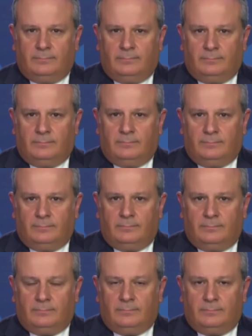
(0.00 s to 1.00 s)

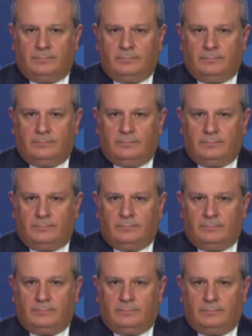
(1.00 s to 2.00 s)

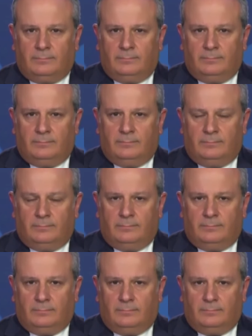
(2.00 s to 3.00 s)

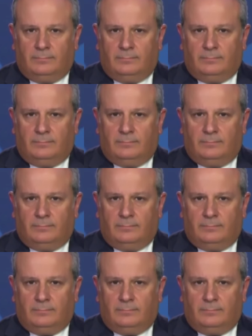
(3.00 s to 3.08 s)
(silent)